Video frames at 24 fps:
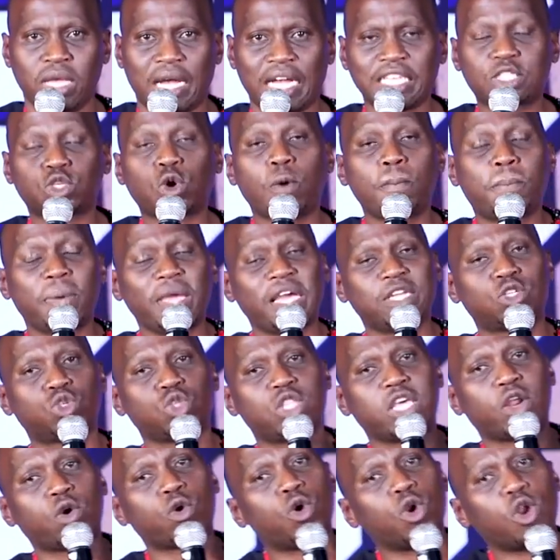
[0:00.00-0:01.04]
As compared to
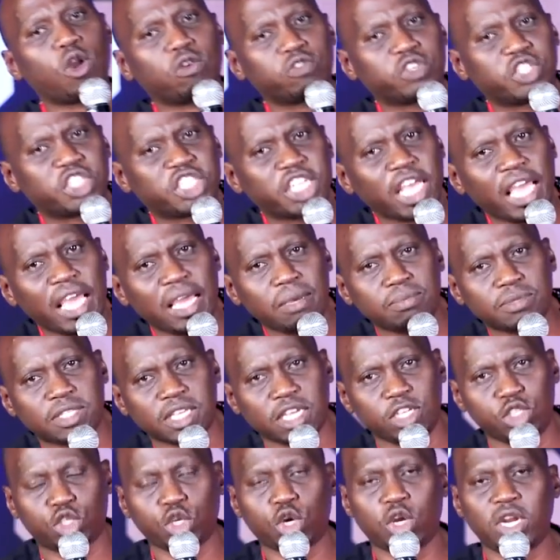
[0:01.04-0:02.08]
the role of James
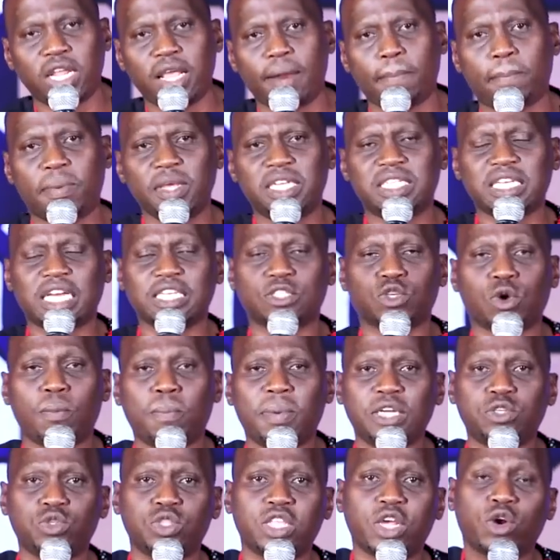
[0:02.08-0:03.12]
and John and Peter, as
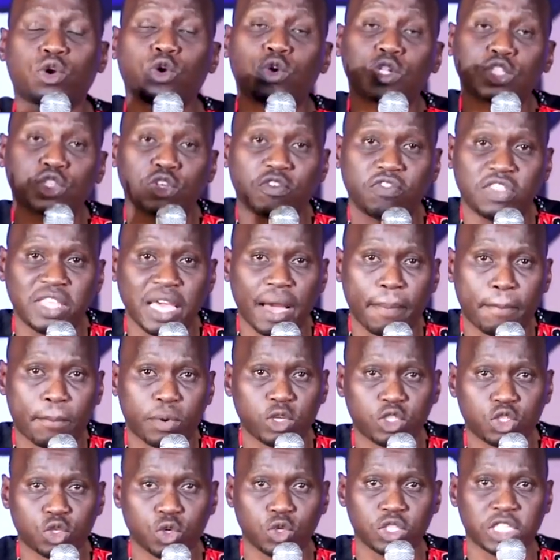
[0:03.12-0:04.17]
compared to the roles of the
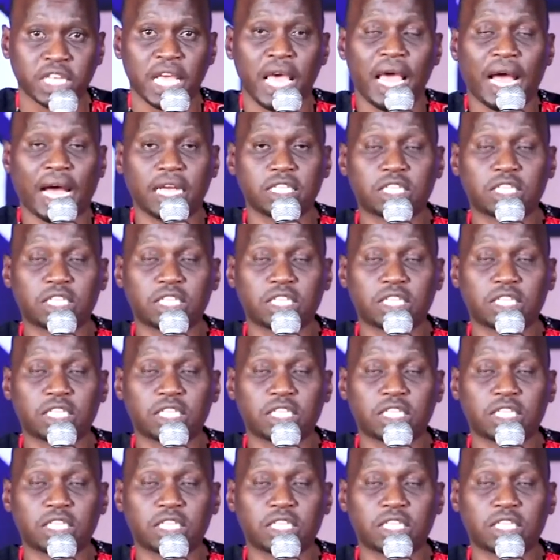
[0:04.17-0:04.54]
apostles,